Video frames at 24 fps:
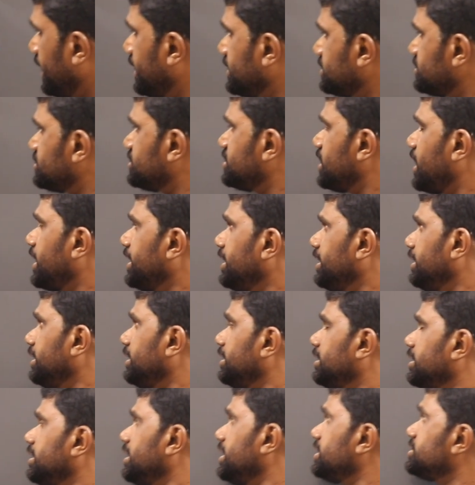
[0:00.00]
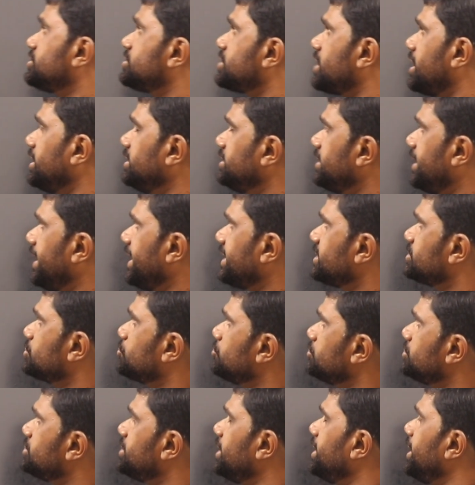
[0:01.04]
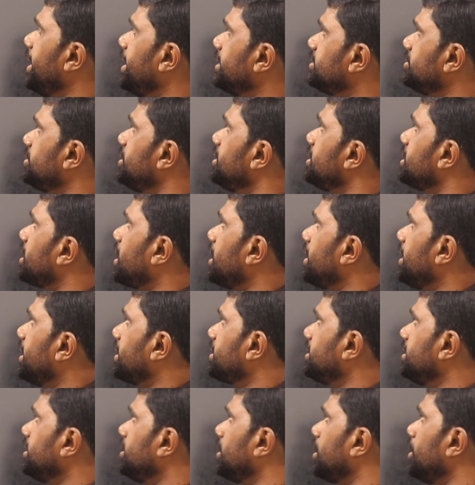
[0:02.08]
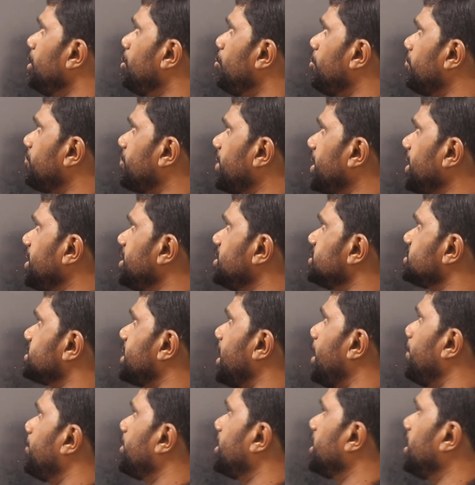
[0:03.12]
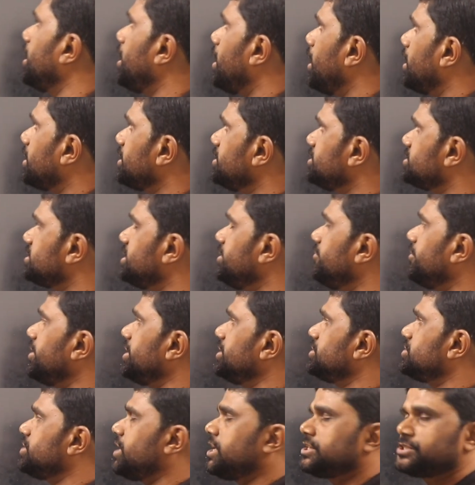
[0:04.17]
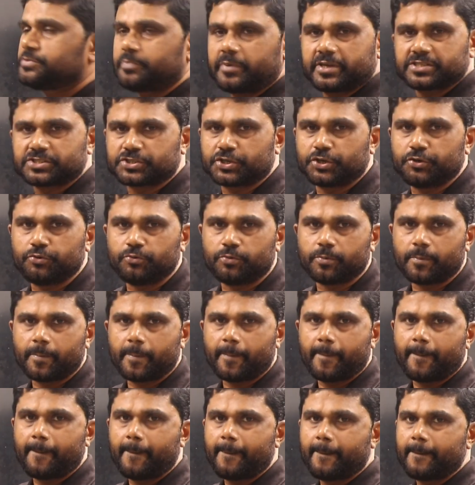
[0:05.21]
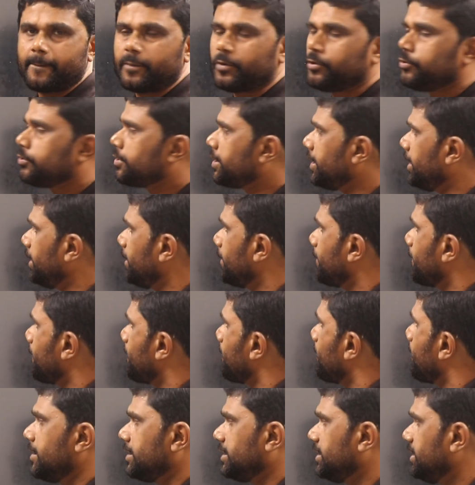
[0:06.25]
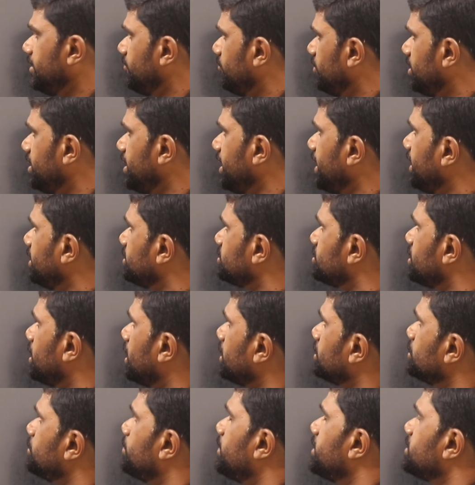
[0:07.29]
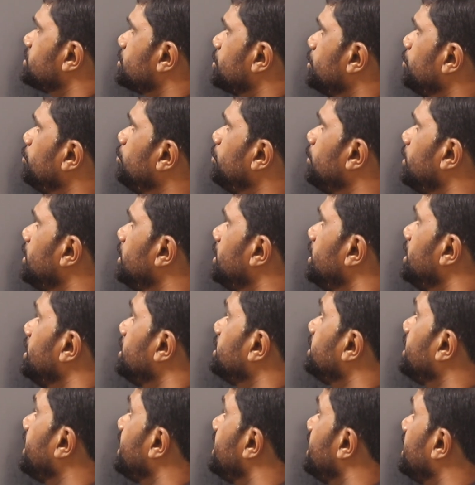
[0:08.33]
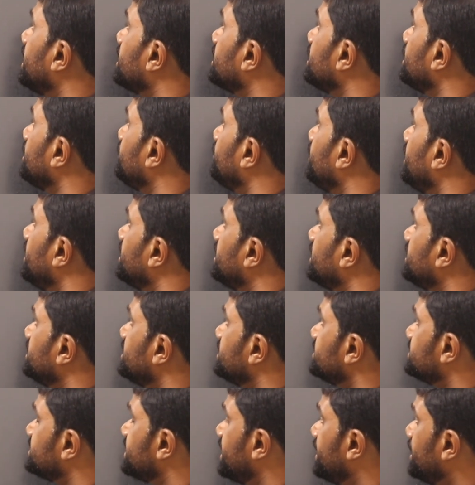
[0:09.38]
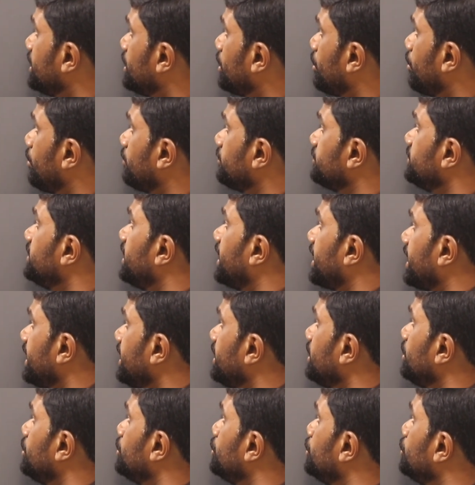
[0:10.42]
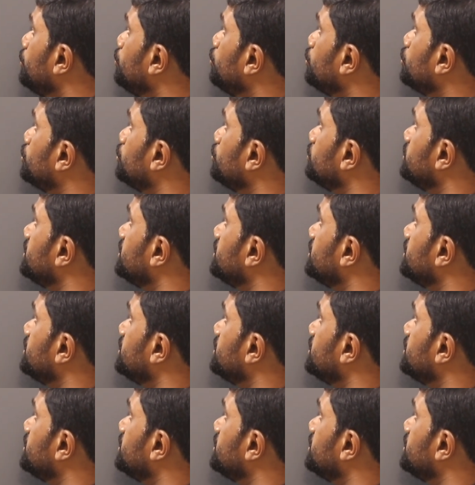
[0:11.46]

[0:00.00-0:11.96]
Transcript: let's try the next question. A thin conducting ring of radius capital R is given a charge plus Q. Okay, given a charge plus Q. The electric field at the center of the ring due to